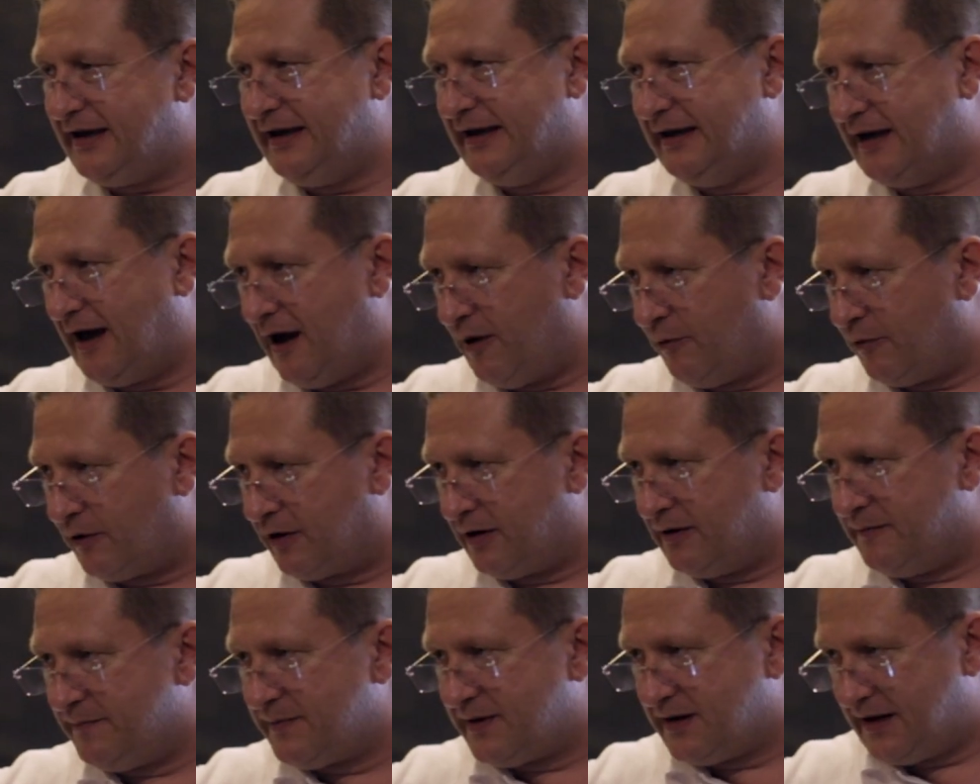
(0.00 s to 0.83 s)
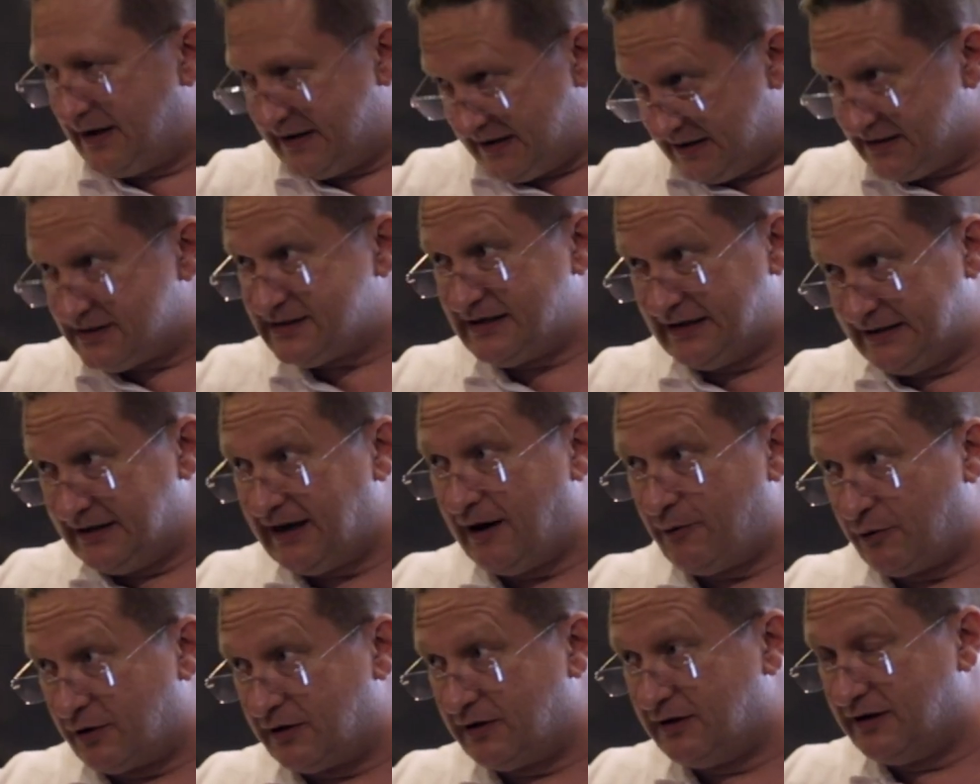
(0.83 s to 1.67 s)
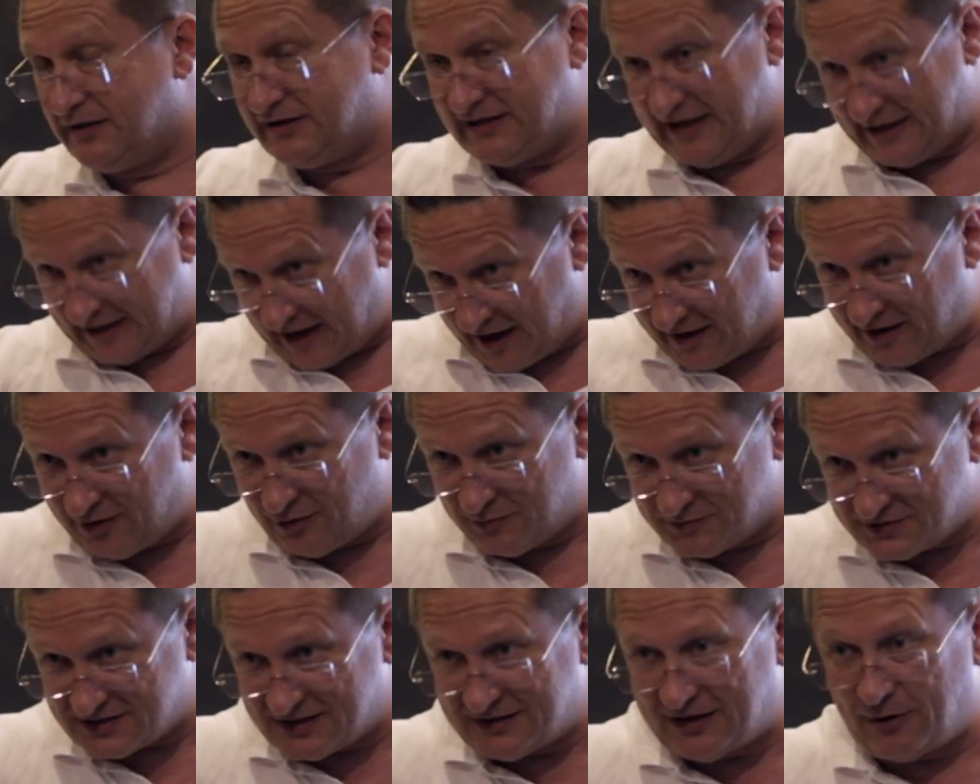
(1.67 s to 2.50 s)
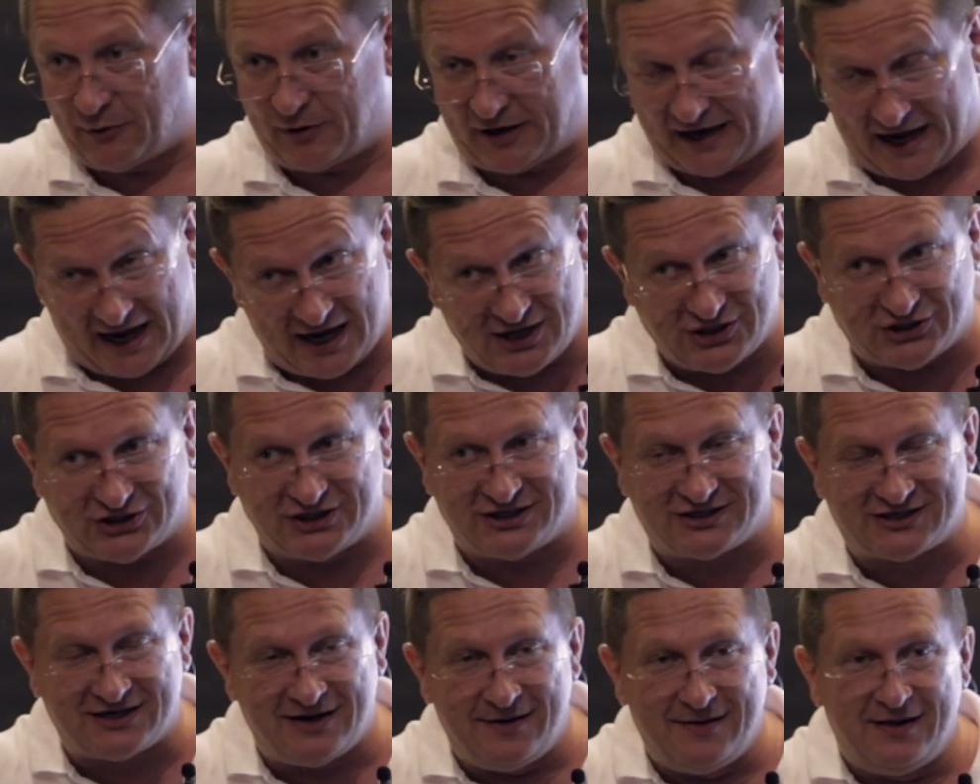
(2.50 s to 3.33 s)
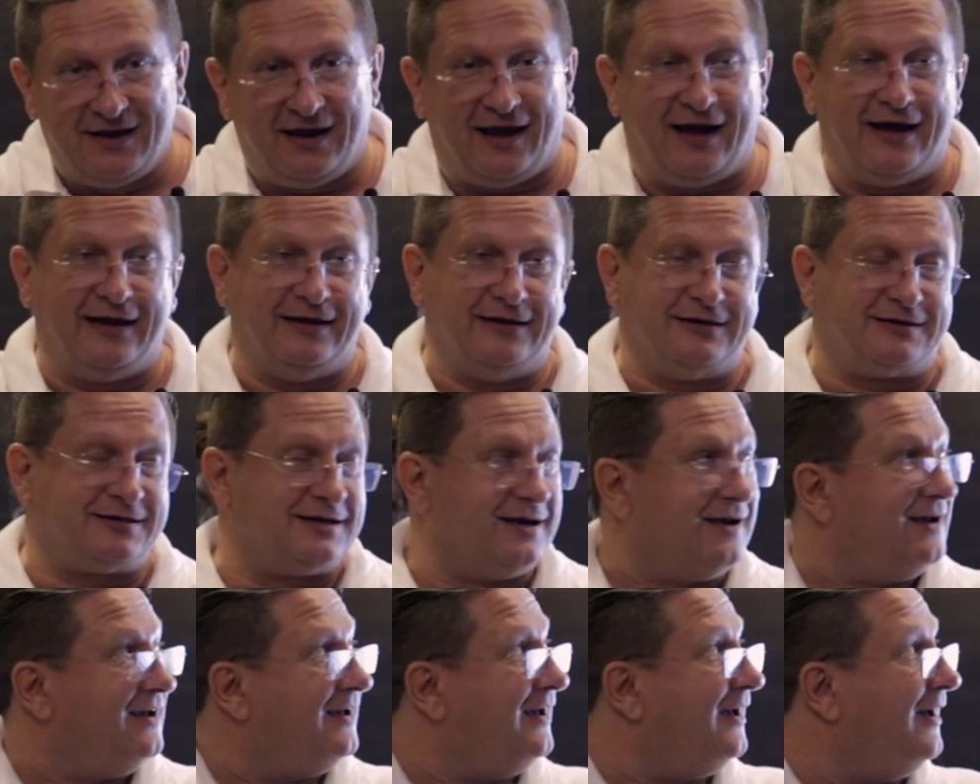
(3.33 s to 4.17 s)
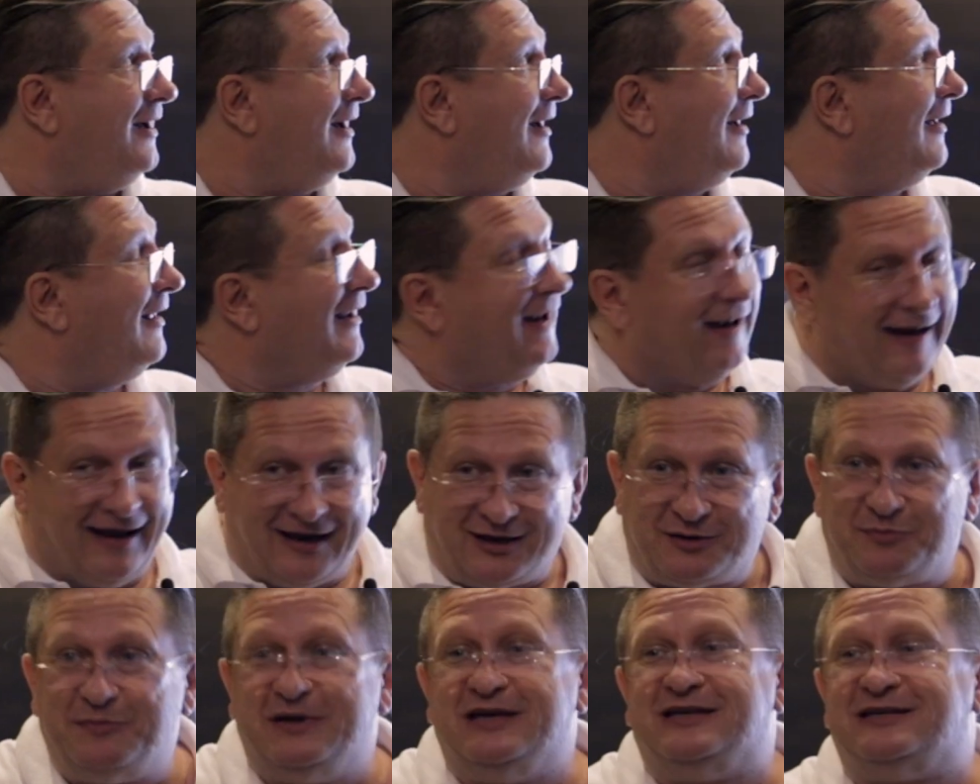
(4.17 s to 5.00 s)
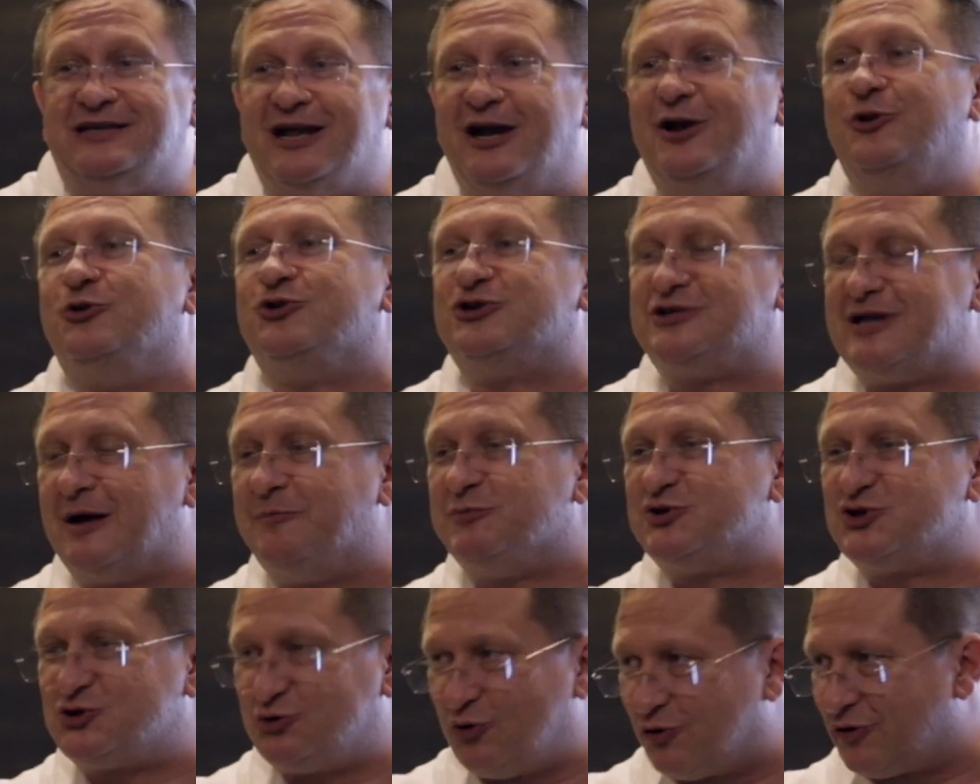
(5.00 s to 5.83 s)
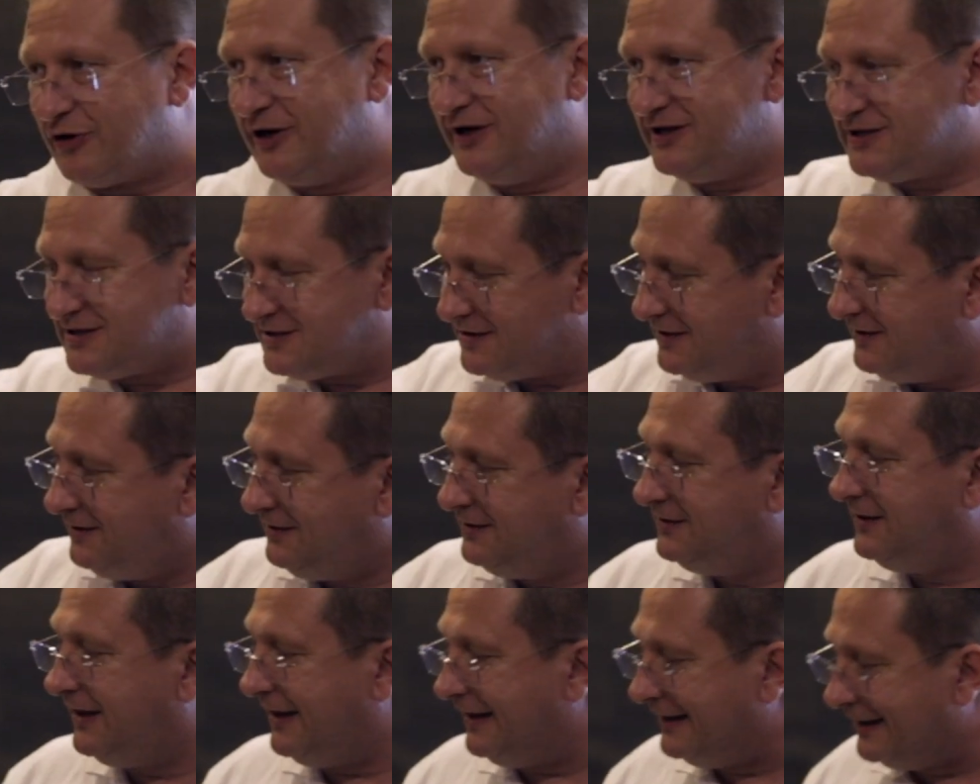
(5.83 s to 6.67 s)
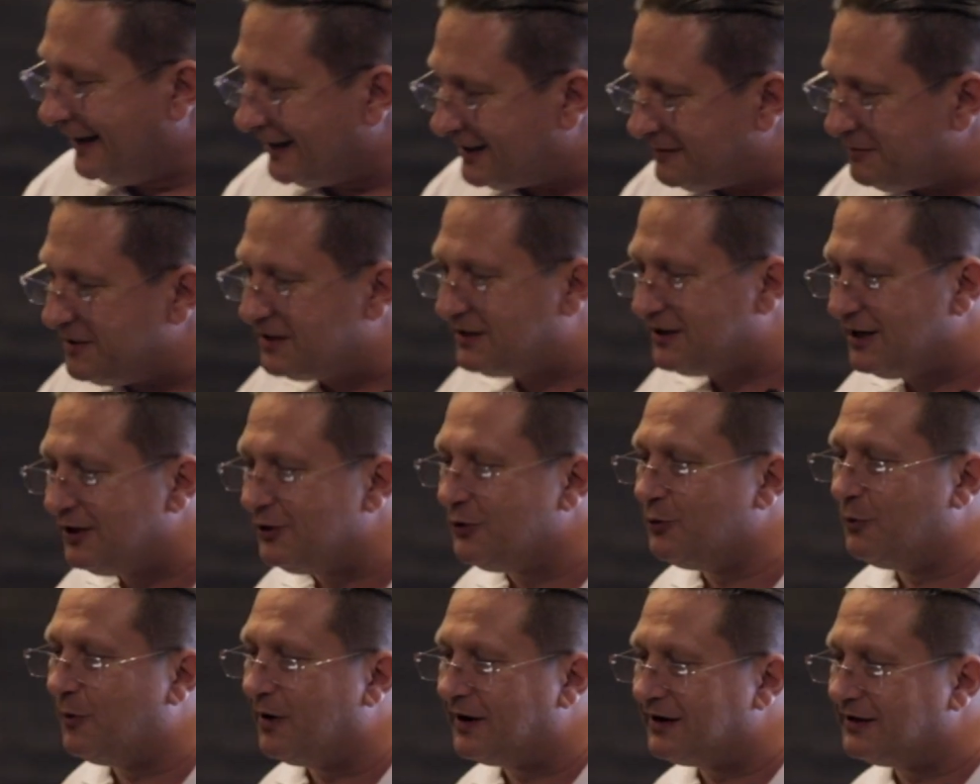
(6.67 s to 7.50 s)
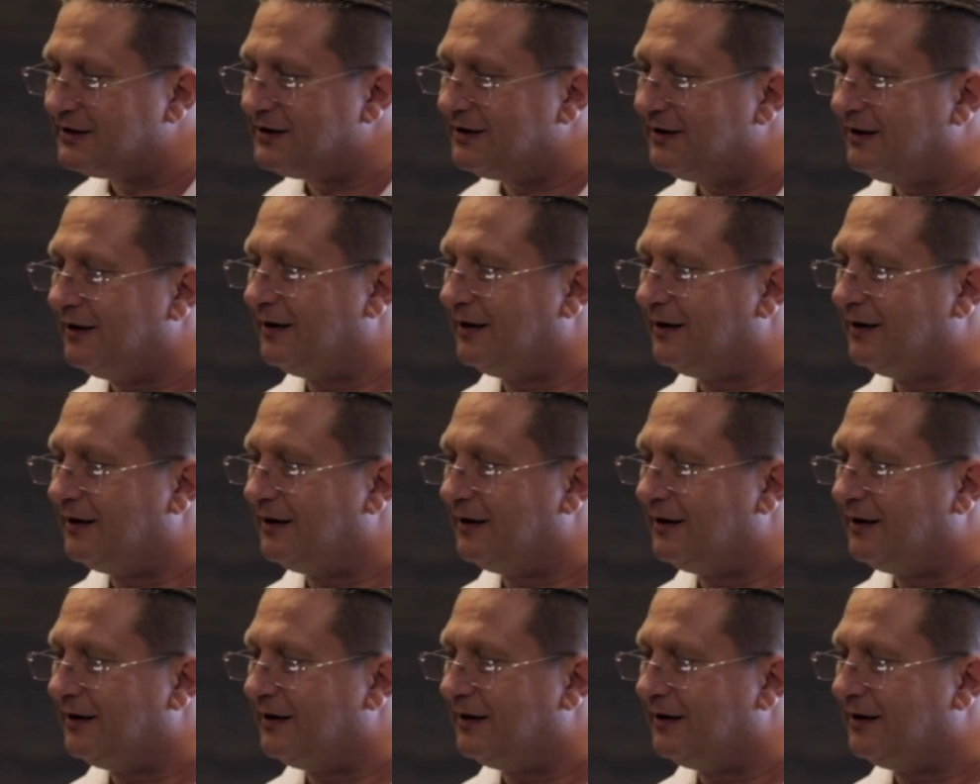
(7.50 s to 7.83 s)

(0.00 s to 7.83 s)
in our terrariums, in our cages. And let me tell you some stories and let me tell you one